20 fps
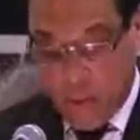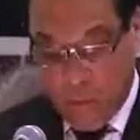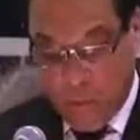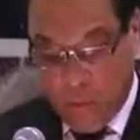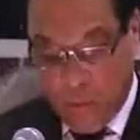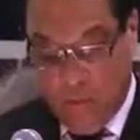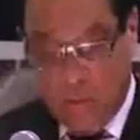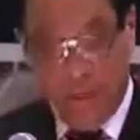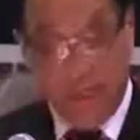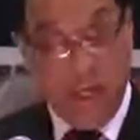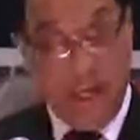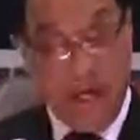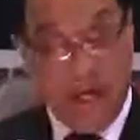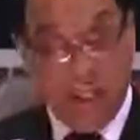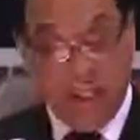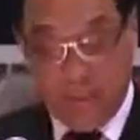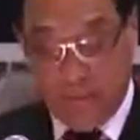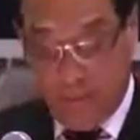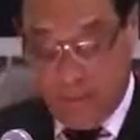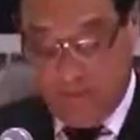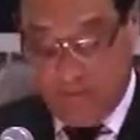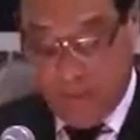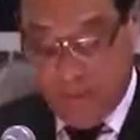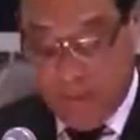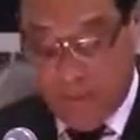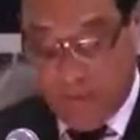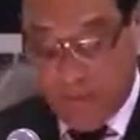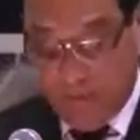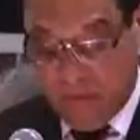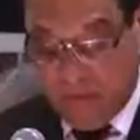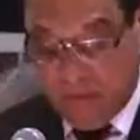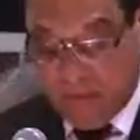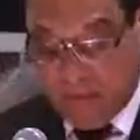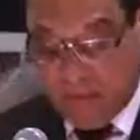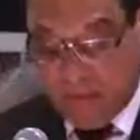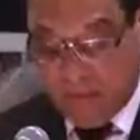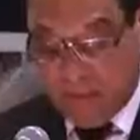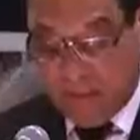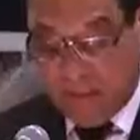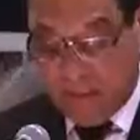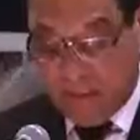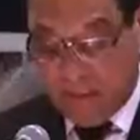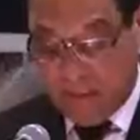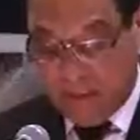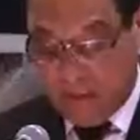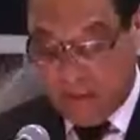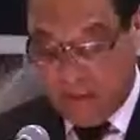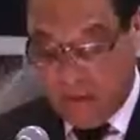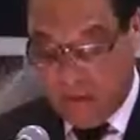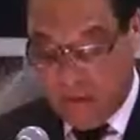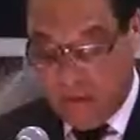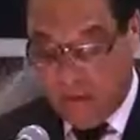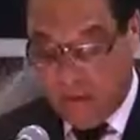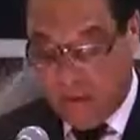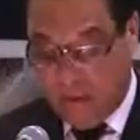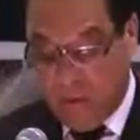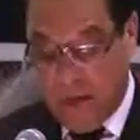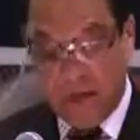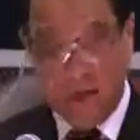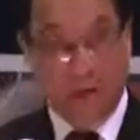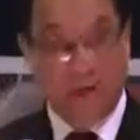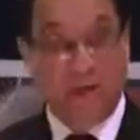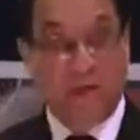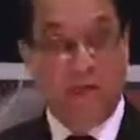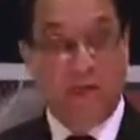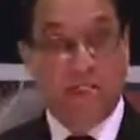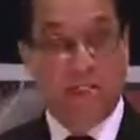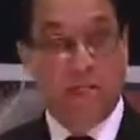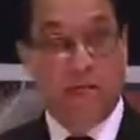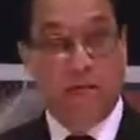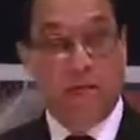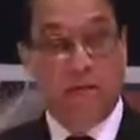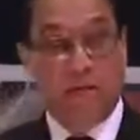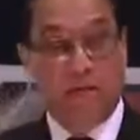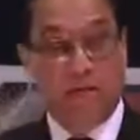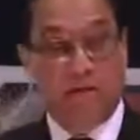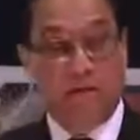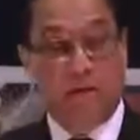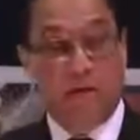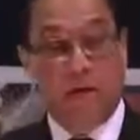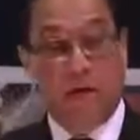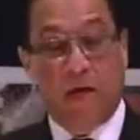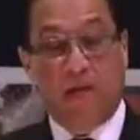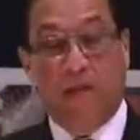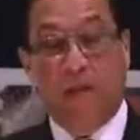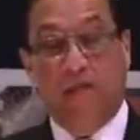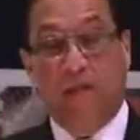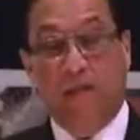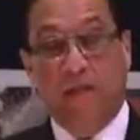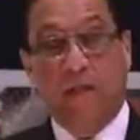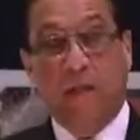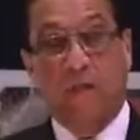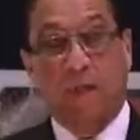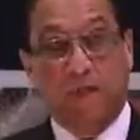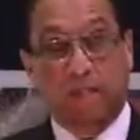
would be eligible for permanent resident status rather than to